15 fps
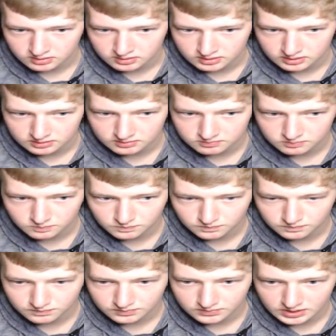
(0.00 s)
Yep.
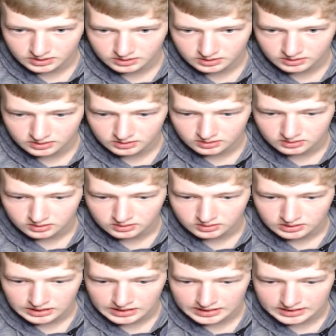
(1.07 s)

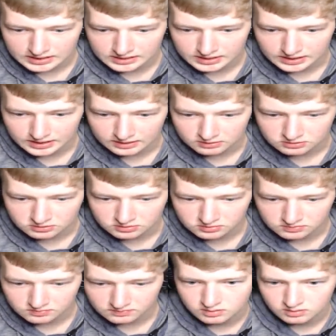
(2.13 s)
Hiding in the house.
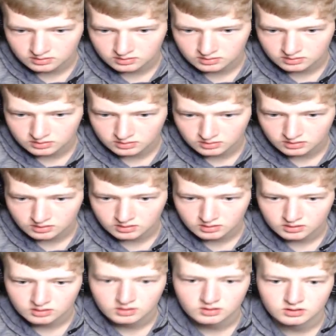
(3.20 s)

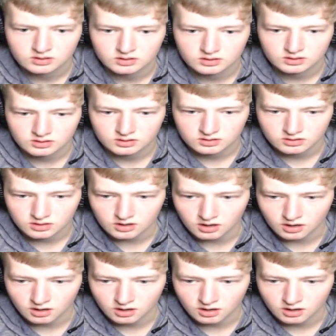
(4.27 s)
Alright, you go get him out.